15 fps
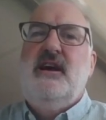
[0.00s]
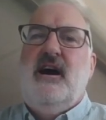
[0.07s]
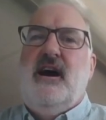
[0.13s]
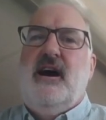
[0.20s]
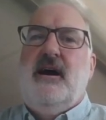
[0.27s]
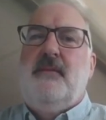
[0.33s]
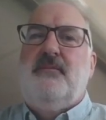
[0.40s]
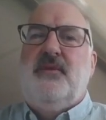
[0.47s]

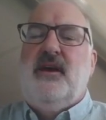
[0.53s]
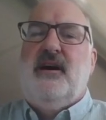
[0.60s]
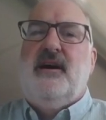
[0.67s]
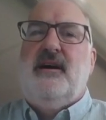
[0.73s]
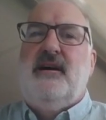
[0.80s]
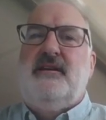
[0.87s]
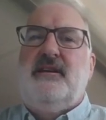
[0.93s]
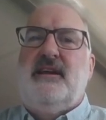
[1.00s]

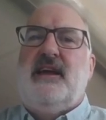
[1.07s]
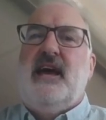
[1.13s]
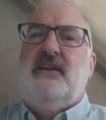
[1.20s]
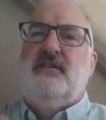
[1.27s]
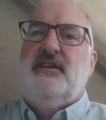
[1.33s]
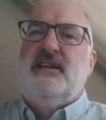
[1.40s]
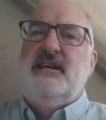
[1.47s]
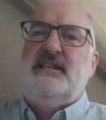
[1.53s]
It kind
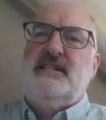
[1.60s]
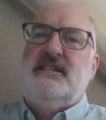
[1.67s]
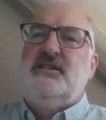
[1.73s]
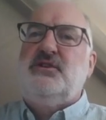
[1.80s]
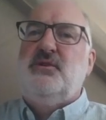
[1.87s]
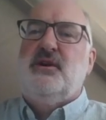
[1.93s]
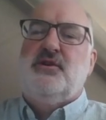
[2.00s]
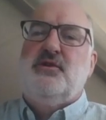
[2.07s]
of links
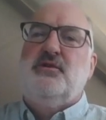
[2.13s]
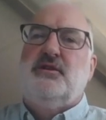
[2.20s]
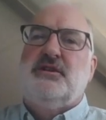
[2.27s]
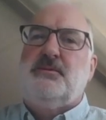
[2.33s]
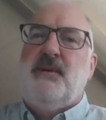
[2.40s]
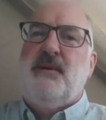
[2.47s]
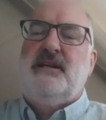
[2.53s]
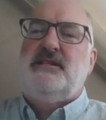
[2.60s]
into a Google
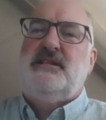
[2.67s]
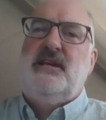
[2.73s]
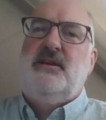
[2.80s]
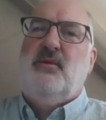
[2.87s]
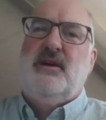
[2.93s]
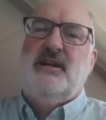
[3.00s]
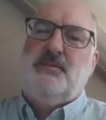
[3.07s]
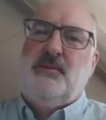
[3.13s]

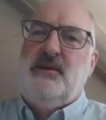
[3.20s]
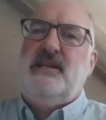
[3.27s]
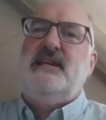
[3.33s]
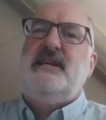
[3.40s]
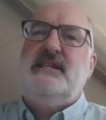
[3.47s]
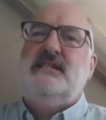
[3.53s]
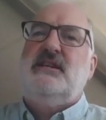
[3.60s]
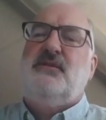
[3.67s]
spreadsheet where it's pretty
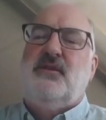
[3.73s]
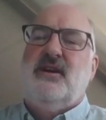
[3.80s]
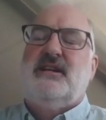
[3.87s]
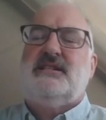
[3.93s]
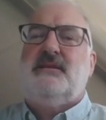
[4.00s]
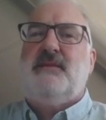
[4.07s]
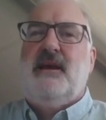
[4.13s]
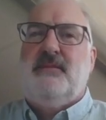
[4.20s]
easy for
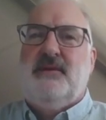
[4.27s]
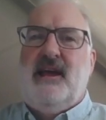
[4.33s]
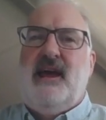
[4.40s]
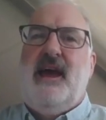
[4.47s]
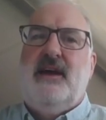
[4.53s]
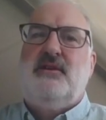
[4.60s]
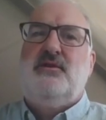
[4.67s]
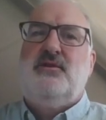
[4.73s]
us to be able
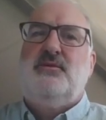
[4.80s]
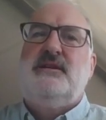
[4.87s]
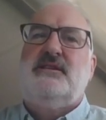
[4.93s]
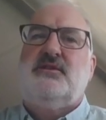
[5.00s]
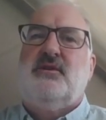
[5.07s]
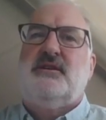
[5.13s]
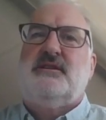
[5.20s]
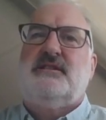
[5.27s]
to add new
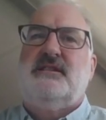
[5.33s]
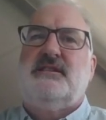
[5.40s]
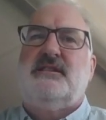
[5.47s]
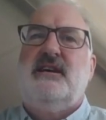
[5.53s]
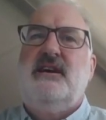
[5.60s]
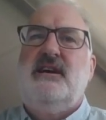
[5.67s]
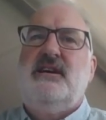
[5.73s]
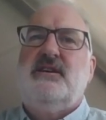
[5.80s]
resources.